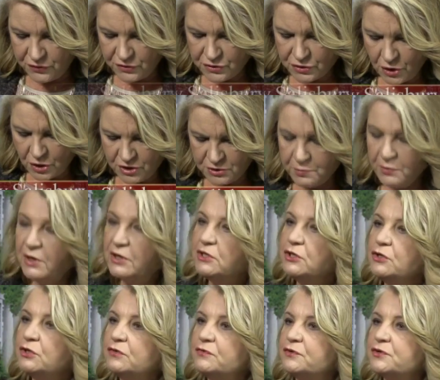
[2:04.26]
the Salisbury
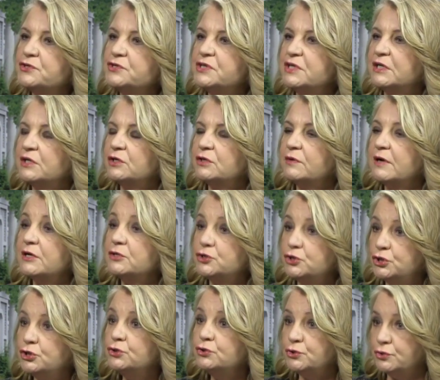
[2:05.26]
University Chorales
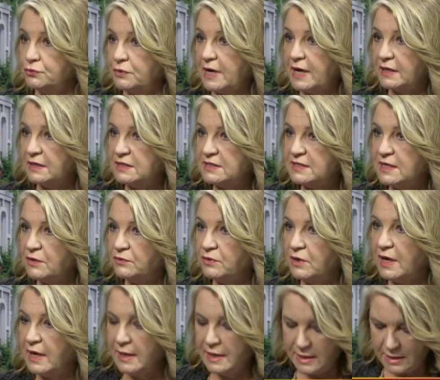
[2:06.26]
you direct, is that That's
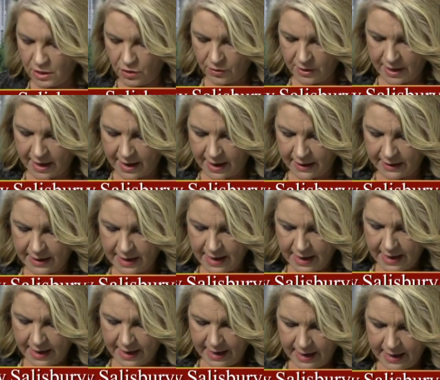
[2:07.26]
right? Correct. Okay.
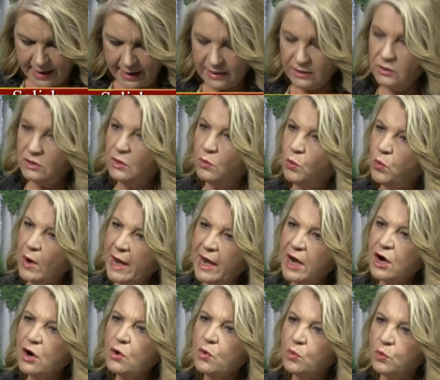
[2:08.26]
And
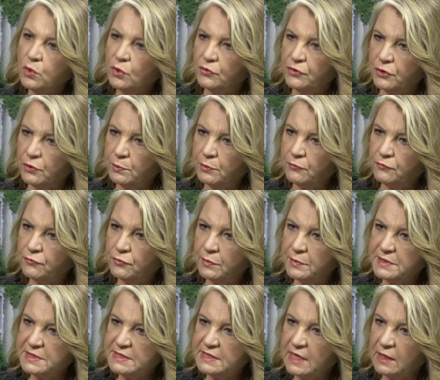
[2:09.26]
where will their
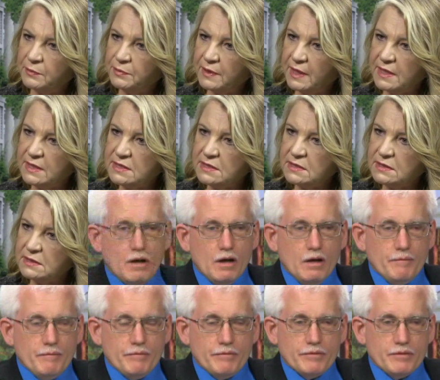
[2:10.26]
performance take place?
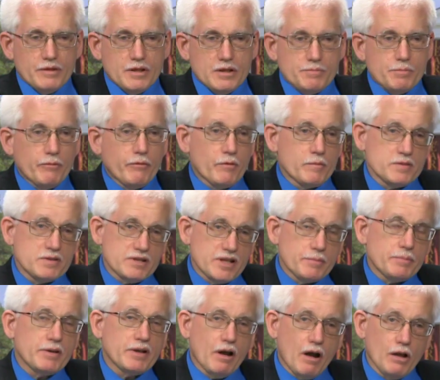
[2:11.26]
Um, these performances take
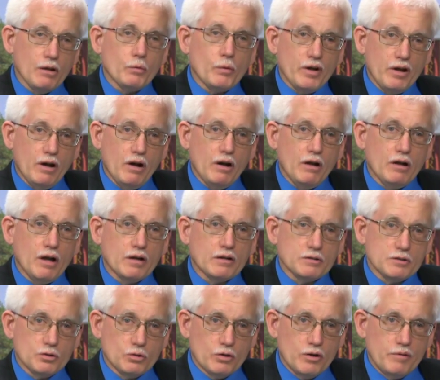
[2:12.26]
place at Holloway Hall
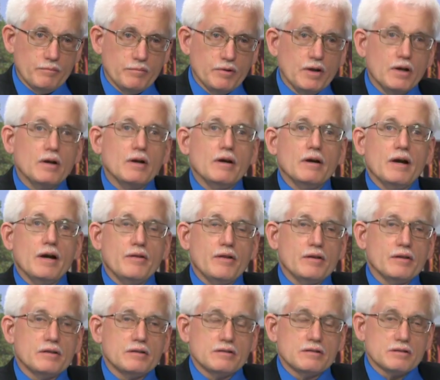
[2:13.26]
Auditorium and then
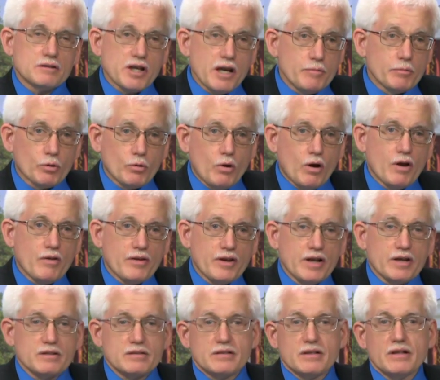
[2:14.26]
the chamber choir the
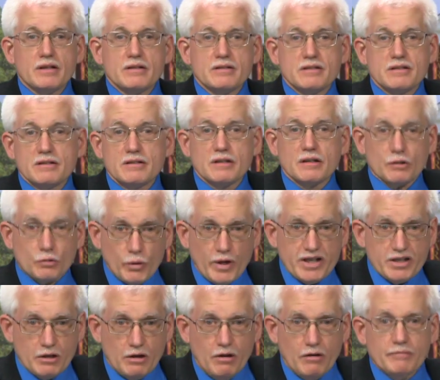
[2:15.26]
next day is in the Great
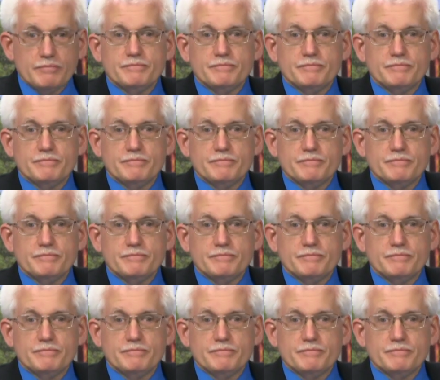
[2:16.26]
Hall.